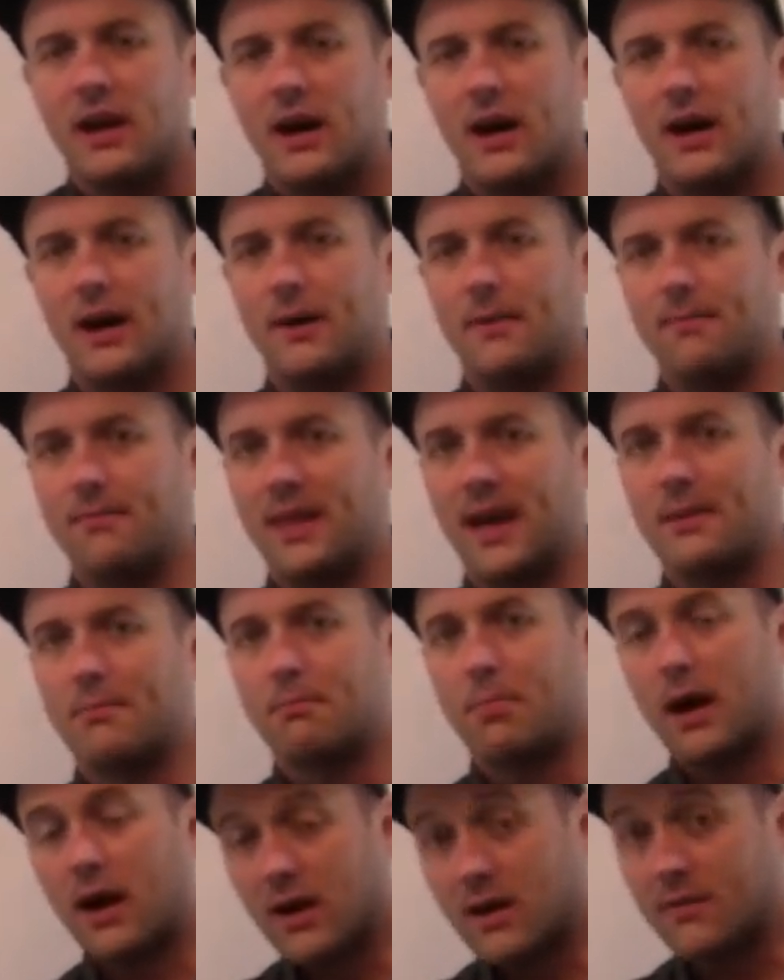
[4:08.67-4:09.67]

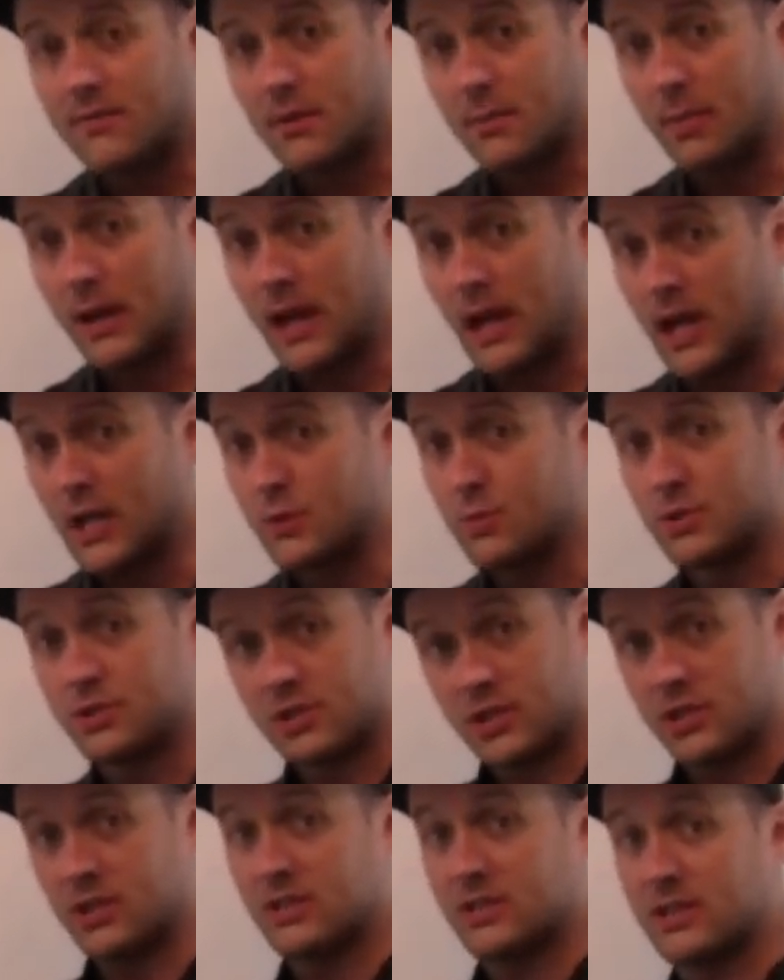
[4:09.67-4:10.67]
that part of the page,
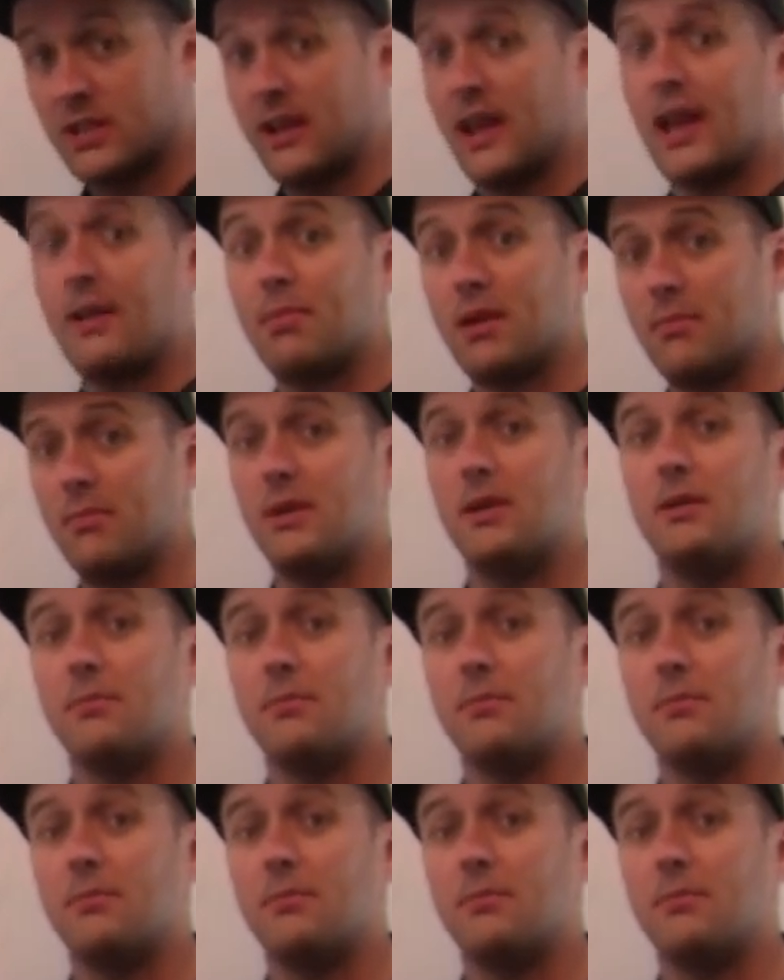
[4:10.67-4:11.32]
which could today be